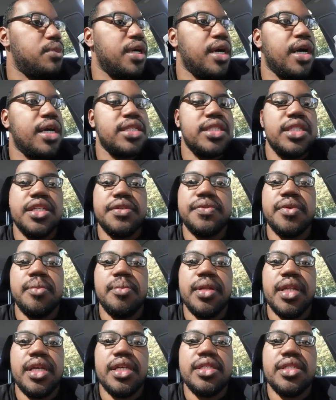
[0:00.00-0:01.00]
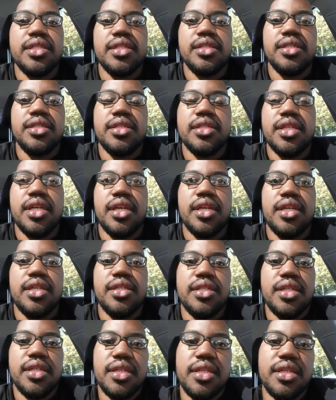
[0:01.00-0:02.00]
gone different places,
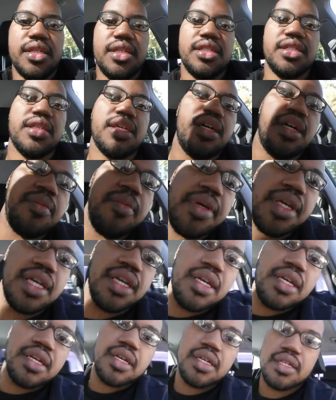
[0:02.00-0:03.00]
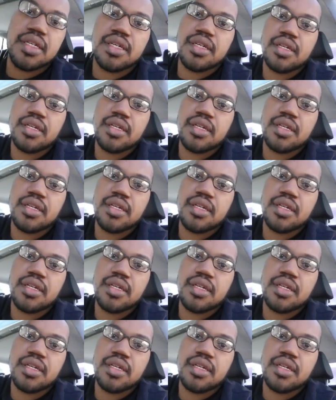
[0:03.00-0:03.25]
and it's gonna be